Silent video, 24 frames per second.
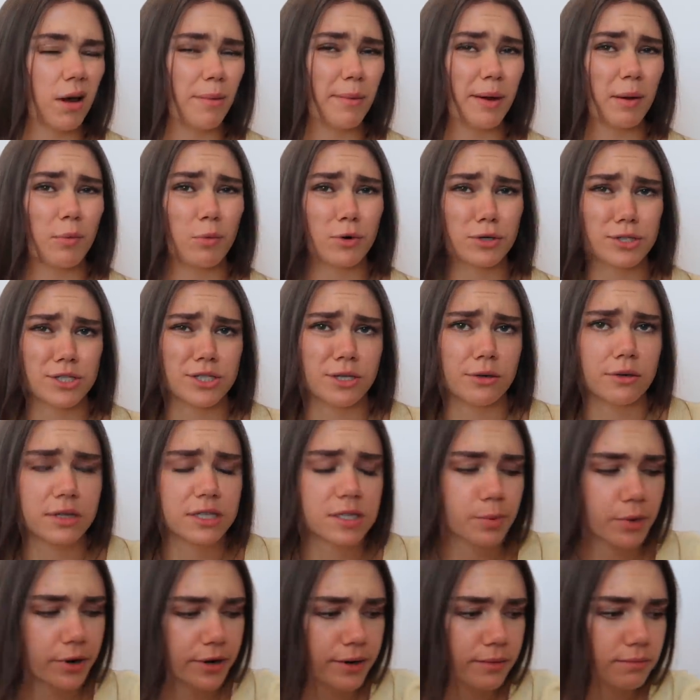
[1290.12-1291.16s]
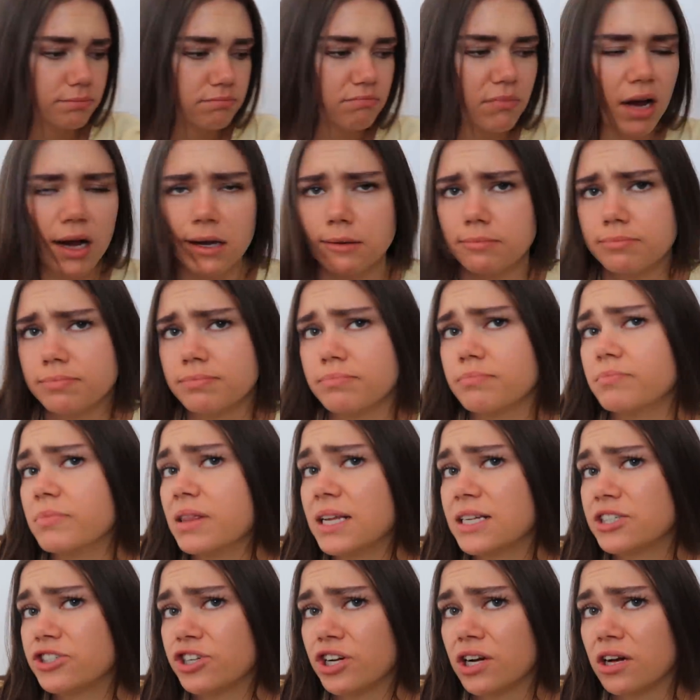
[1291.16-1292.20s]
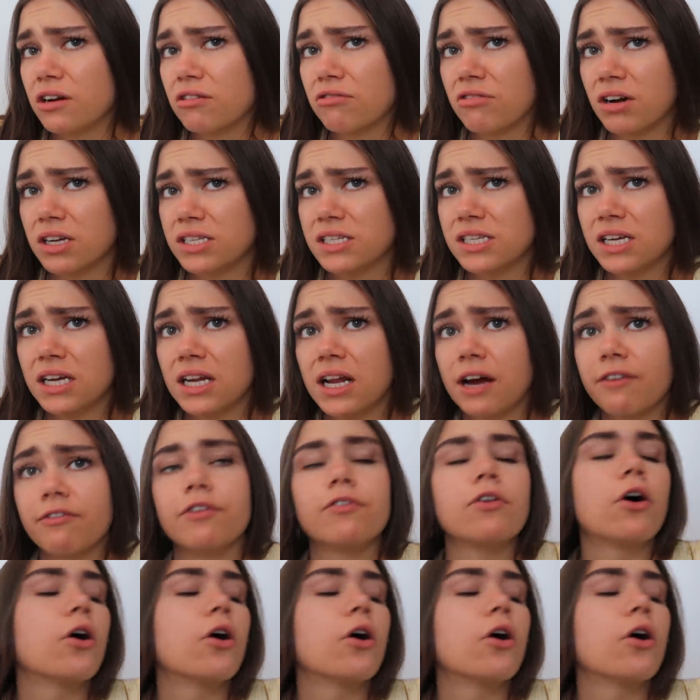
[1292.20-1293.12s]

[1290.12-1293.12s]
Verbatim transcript: I mean, what's new at this point? I literally look crusty in every